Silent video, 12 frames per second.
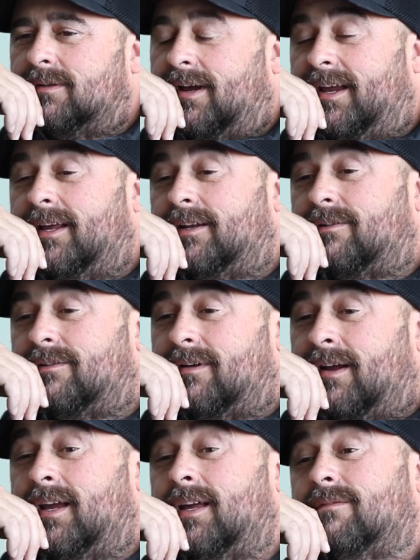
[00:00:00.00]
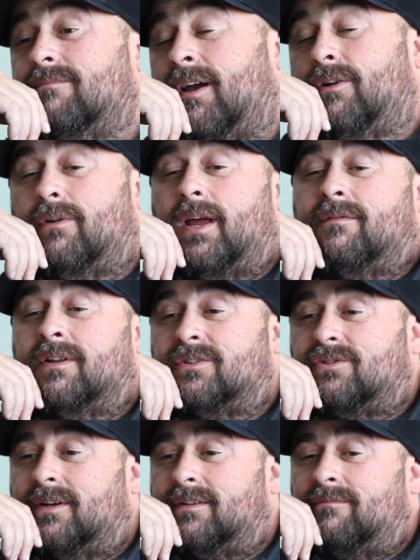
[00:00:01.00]
I don't have it in the
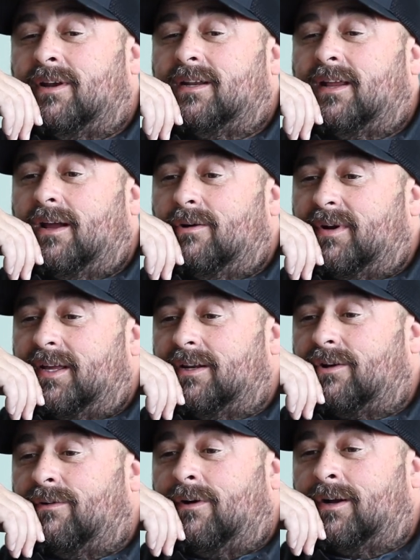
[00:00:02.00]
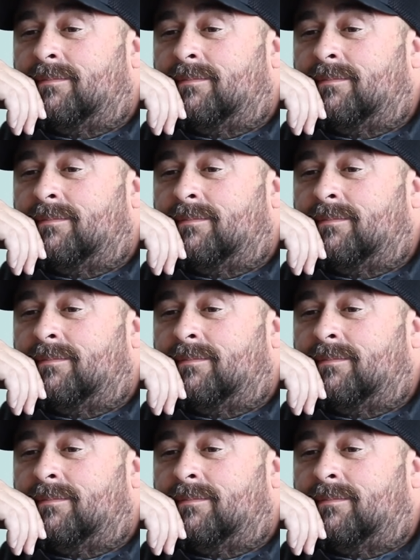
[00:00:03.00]
truck right now, but I had a crock